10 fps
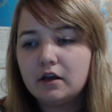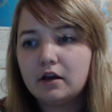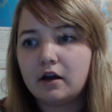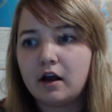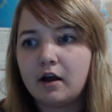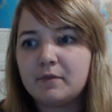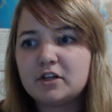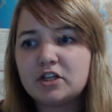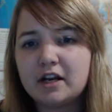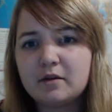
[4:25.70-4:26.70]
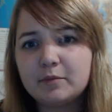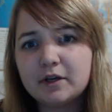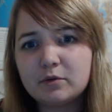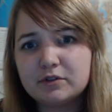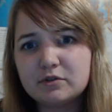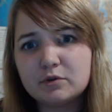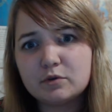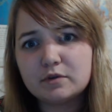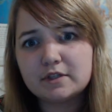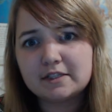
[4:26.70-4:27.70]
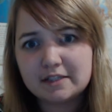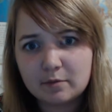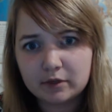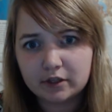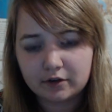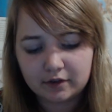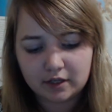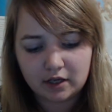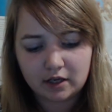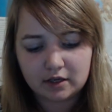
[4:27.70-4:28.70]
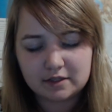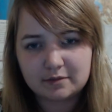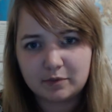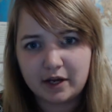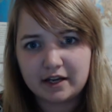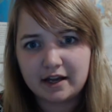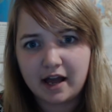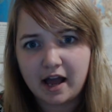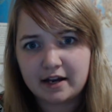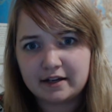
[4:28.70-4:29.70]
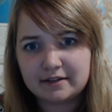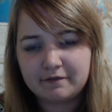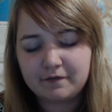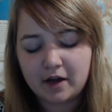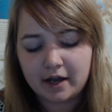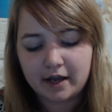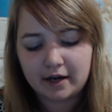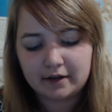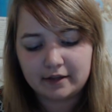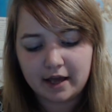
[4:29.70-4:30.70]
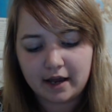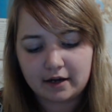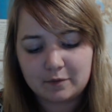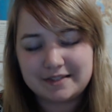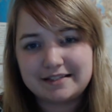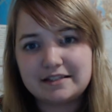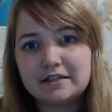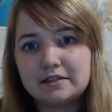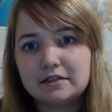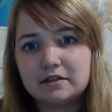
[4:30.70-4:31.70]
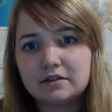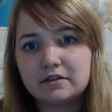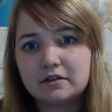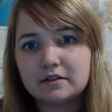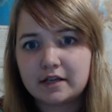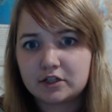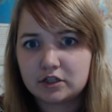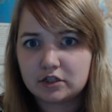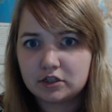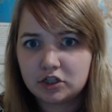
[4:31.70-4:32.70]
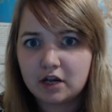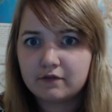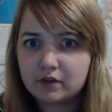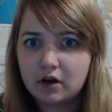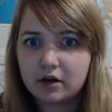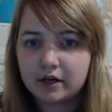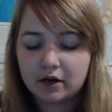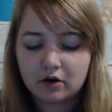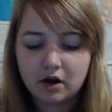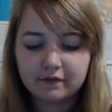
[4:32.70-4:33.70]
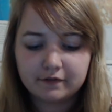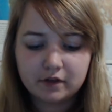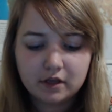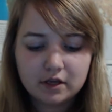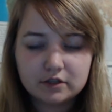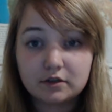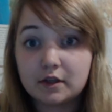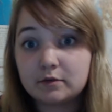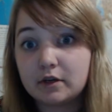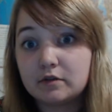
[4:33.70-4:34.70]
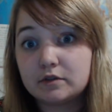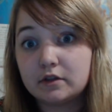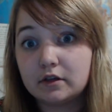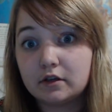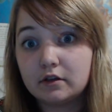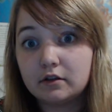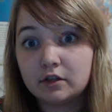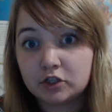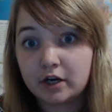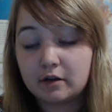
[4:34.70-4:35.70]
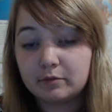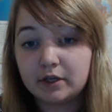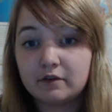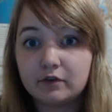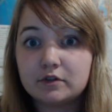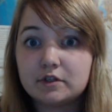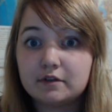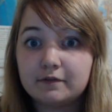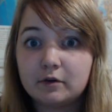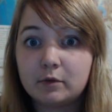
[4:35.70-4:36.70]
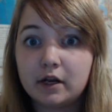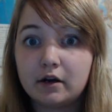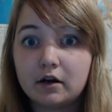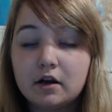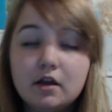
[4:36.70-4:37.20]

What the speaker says: The shedding blade will do similar things, but I didn't find that it was as easy to actually shave the guard hair off. So that's why I use the shedding blade versus the Furminator.